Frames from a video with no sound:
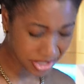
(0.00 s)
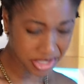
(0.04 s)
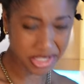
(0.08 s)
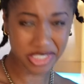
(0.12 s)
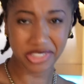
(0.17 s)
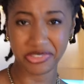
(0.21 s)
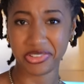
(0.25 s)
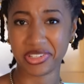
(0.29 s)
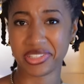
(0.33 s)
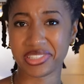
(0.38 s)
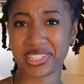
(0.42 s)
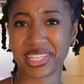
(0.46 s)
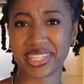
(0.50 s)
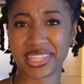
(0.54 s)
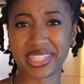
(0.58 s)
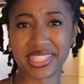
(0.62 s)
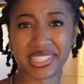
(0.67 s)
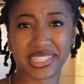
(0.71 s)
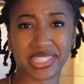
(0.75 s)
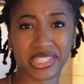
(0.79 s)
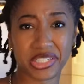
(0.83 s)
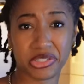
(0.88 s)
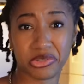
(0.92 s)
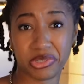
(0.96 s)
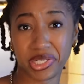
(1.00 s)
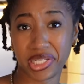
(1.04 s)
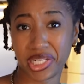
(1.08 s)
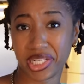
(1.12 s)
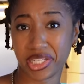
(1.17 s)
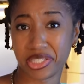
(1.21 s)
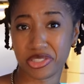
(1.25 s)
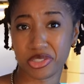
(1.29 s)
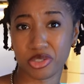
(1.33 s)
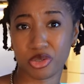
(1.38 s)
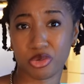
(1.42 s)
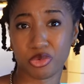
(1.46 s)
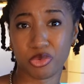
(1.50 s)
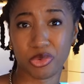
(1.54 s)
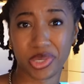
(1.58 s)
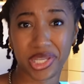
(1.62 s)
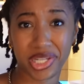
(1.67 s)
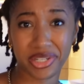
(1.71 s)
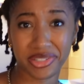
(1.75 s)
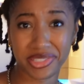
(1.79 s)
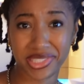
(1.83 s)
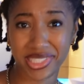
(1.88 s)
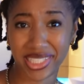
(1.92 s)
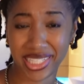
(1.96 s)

just feels like these ingredients are weird